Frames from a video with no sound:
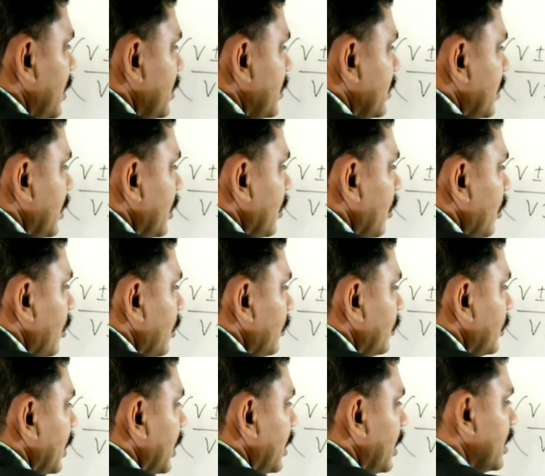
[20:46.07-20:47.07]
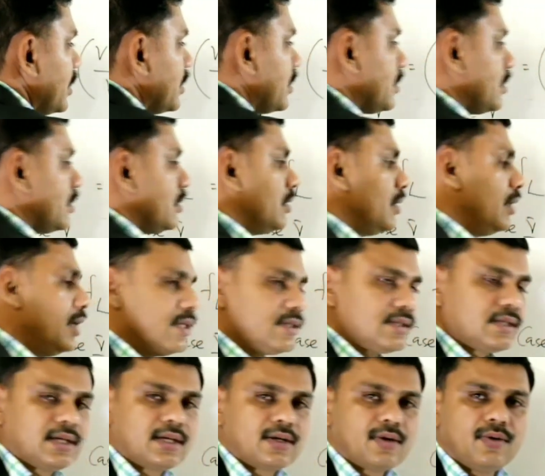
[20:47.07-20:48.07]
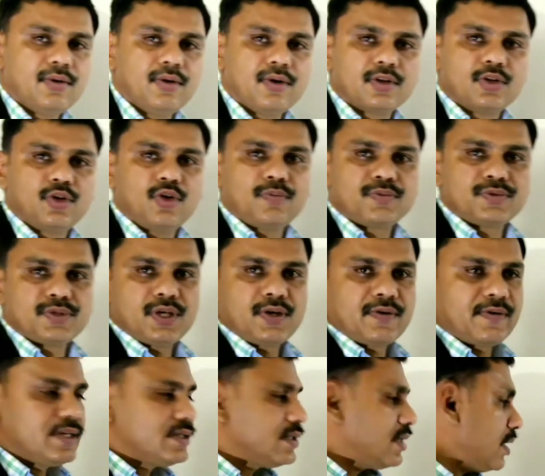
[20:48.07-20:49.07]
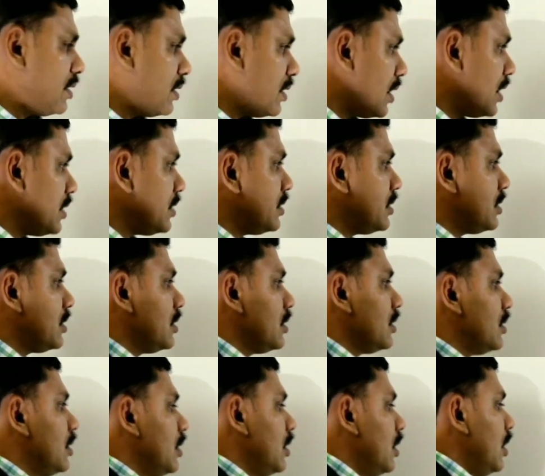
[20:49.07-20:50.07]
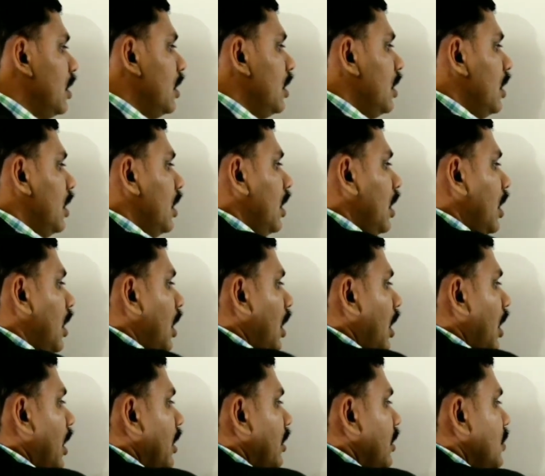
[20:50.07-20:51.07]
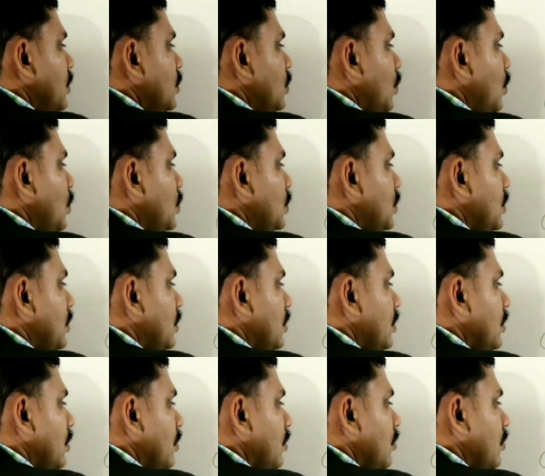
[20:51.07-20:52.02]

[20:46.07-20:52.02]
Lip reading: is 0, that is listener or the observer is at rest, and the source